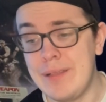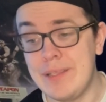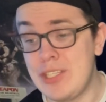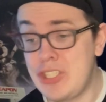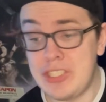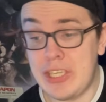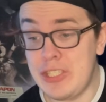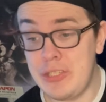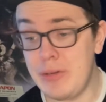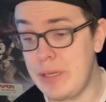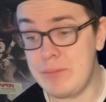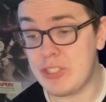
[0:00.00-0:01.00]
Let's just get
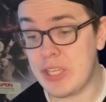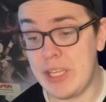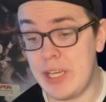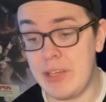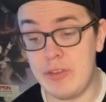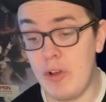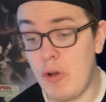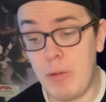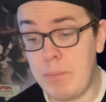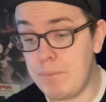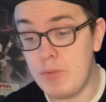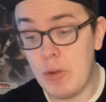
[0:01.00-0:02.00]
to it. I'm just going to,
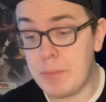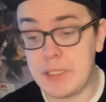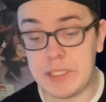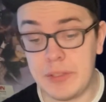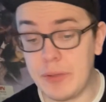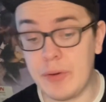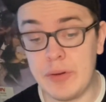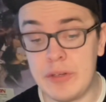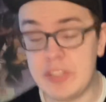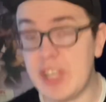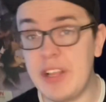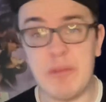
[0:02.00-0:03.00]
no particular order,
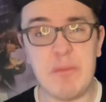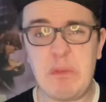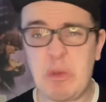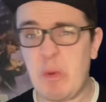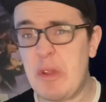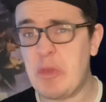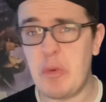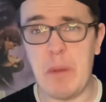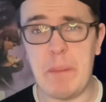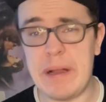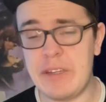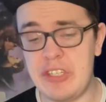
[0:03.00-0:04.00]
just going to run through a
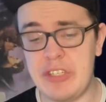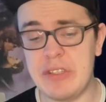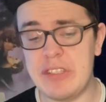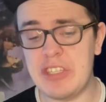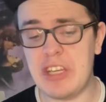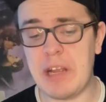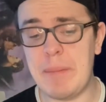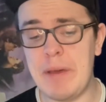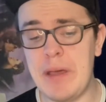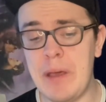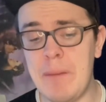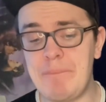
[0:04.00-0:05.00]
bunch. Let's talk
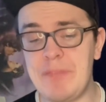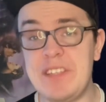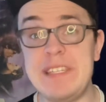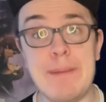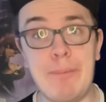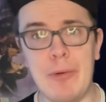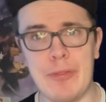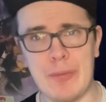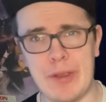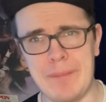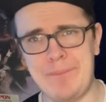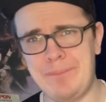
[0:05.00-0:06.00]
about Deadpool 3.